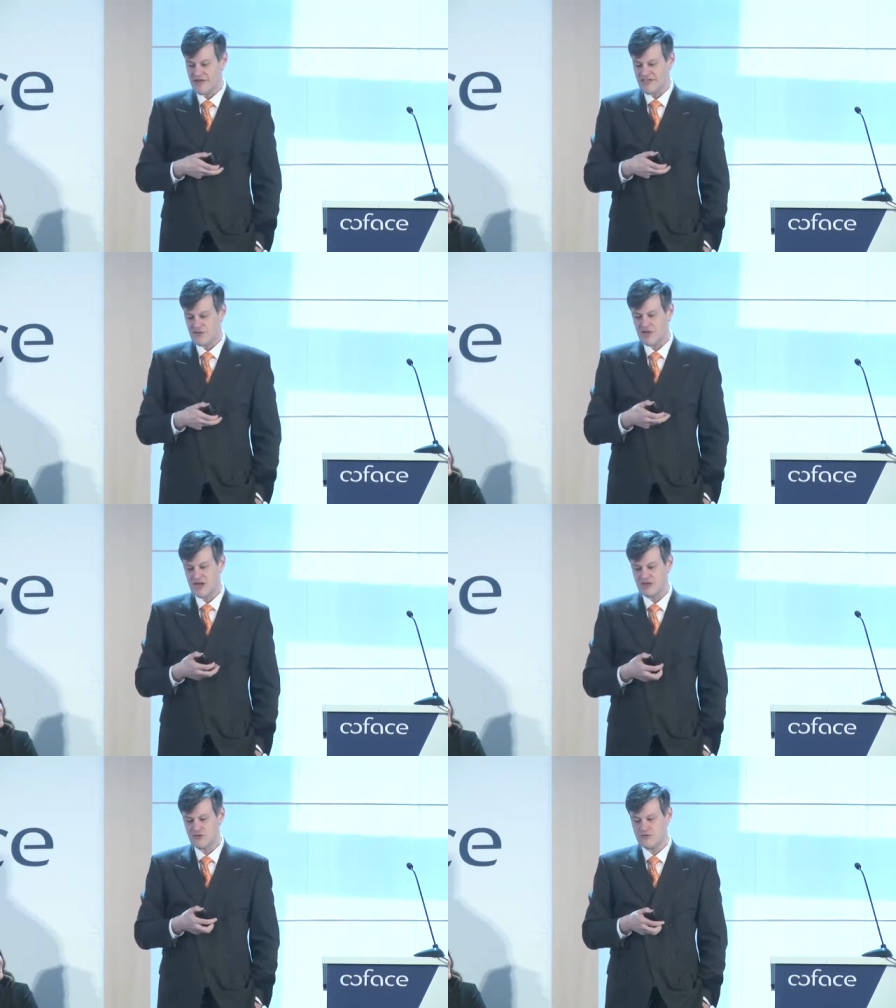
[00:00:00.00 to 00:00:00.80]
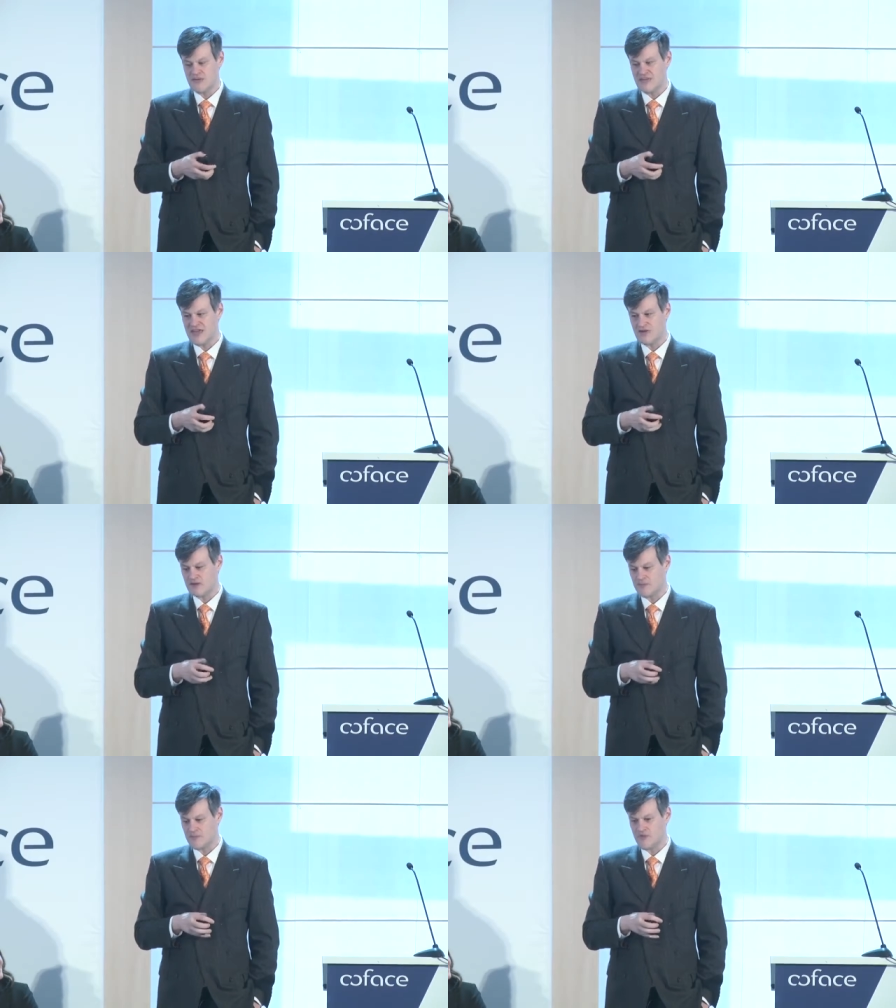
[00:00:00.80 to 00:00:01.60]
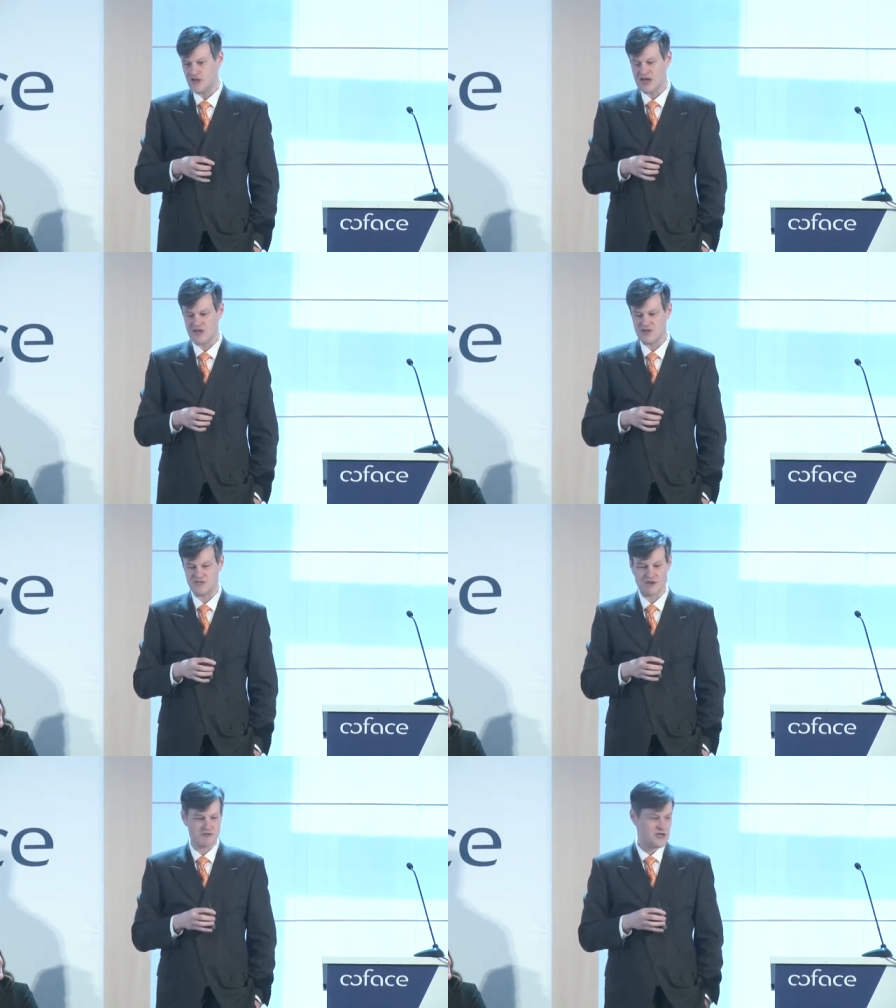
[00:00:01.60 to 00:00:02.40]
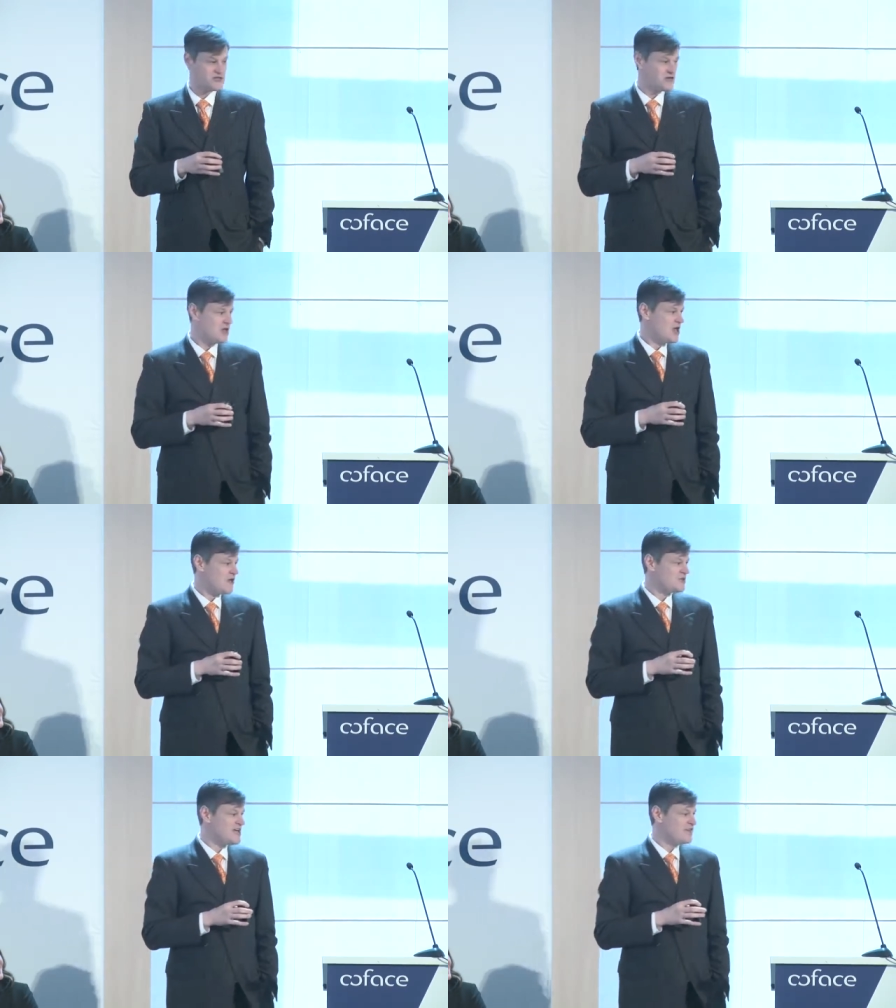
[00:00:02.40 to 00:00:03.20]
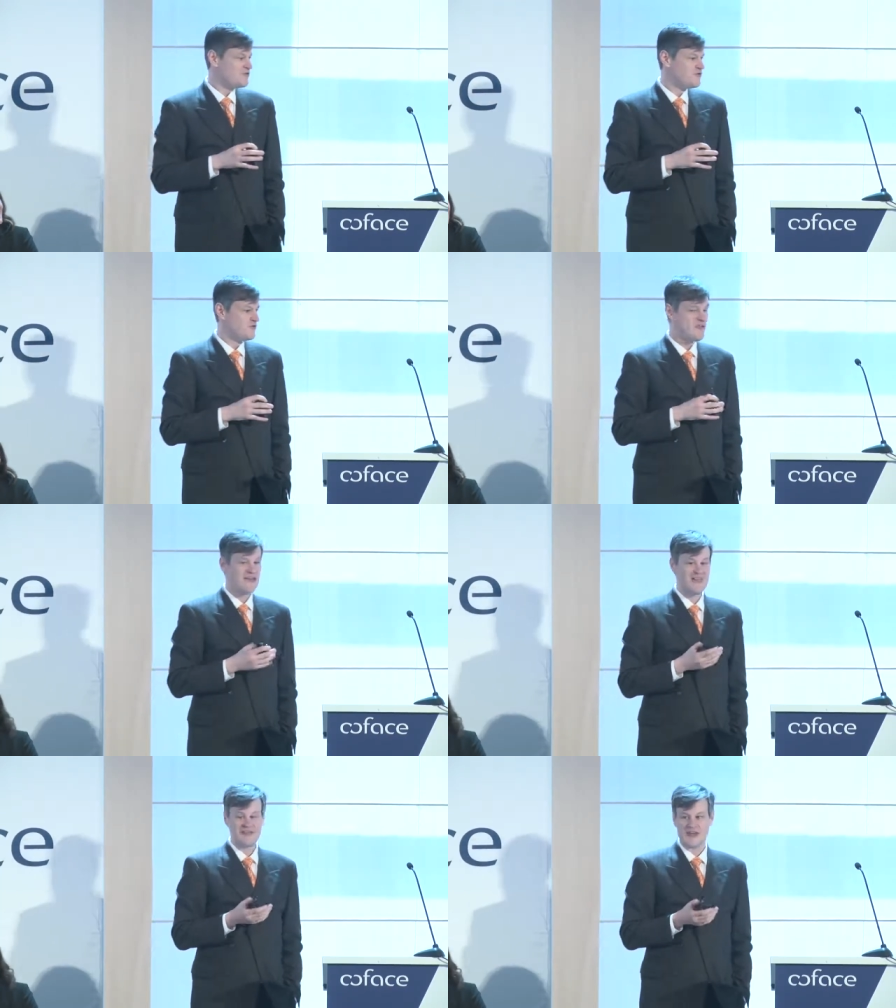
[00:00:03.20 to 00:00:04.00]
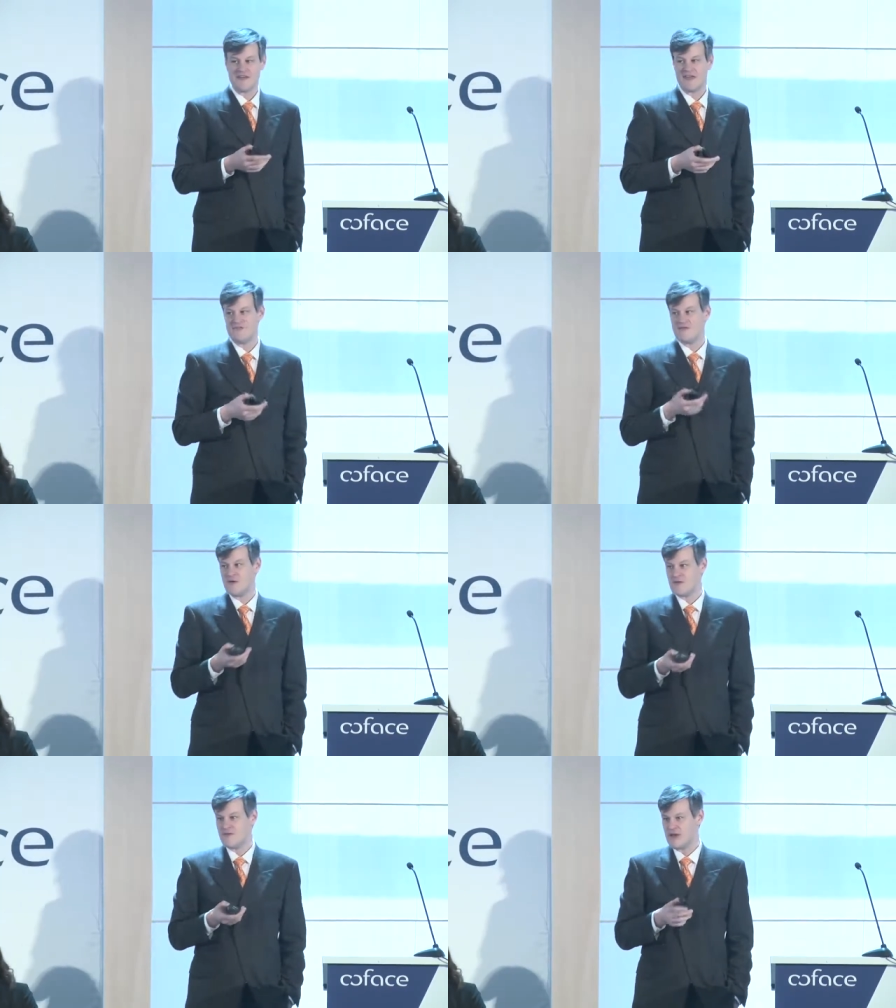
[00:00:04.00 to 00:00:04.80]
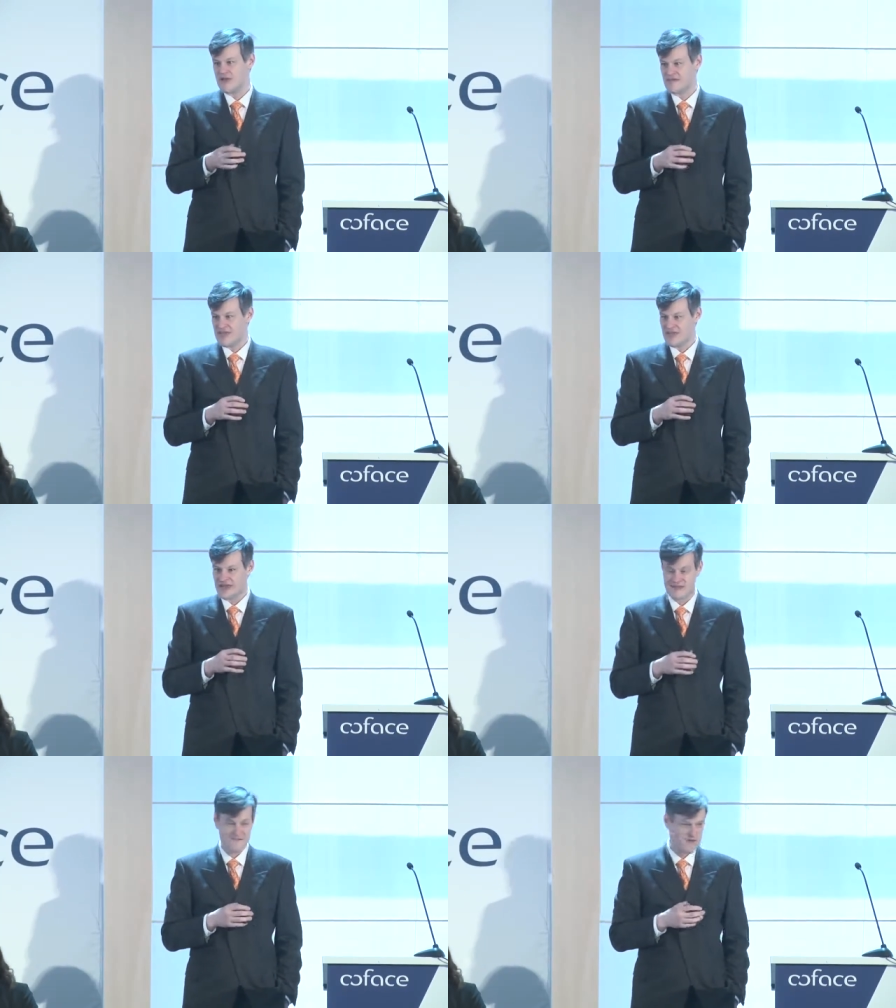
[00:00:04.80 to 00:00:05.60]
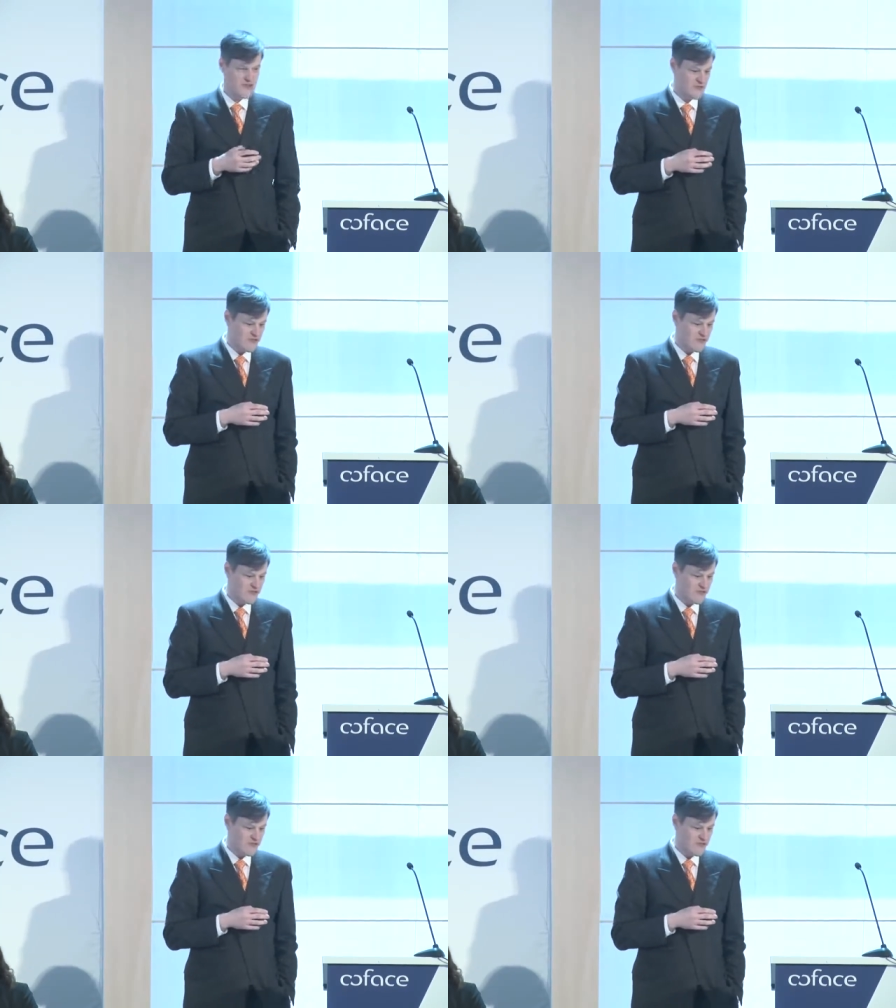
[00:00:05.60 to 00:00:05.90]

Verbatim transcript: Then we got into the second uh, generation, which had to do with satellites. Everything was about satellites. Everything